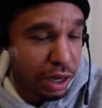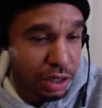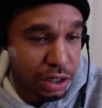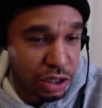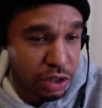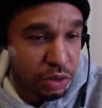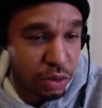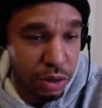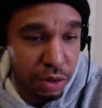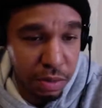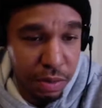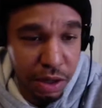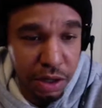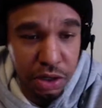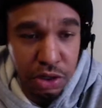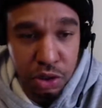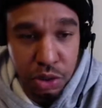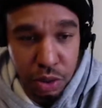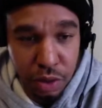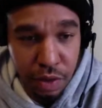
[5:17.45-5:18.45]
I just want to
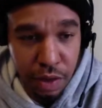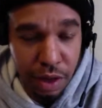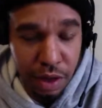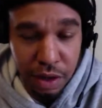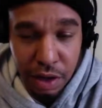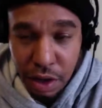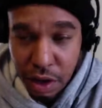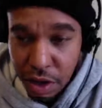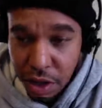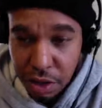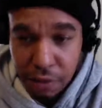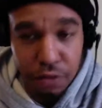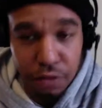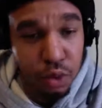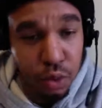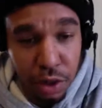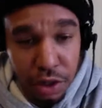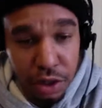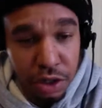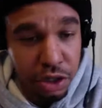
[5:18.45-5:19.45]
make sure that if
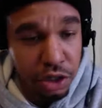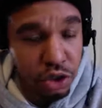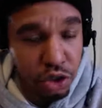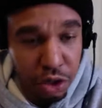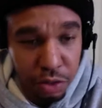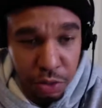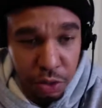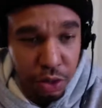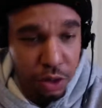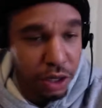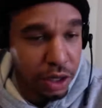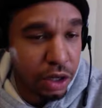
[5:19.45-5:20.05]
you want to contribute,